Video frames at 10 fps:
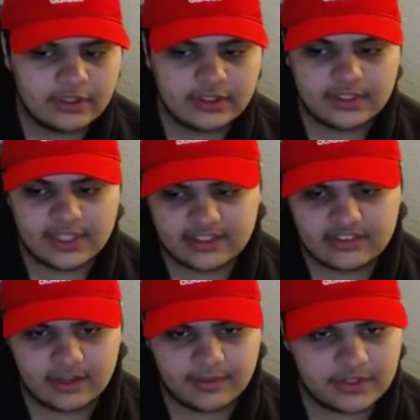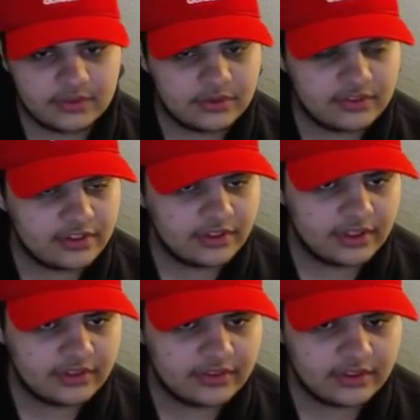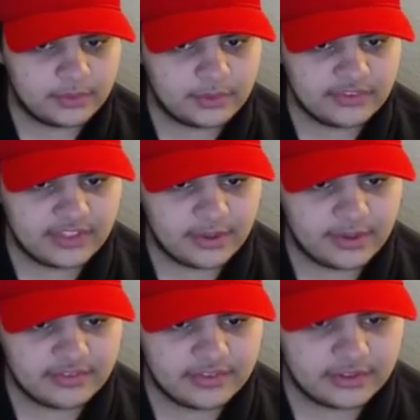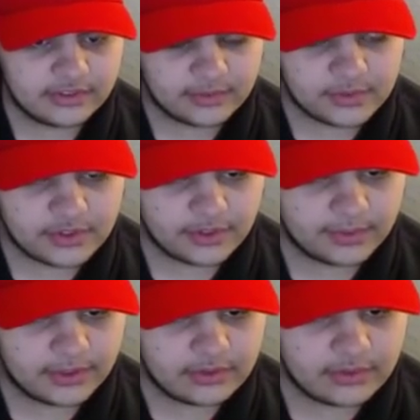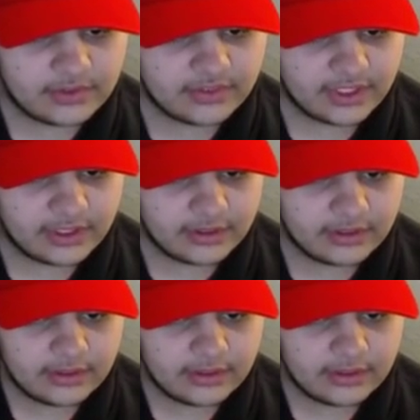And the next time I do a tier list, you know, we'll see how I feel. Because I'm sure I'm going to do this again.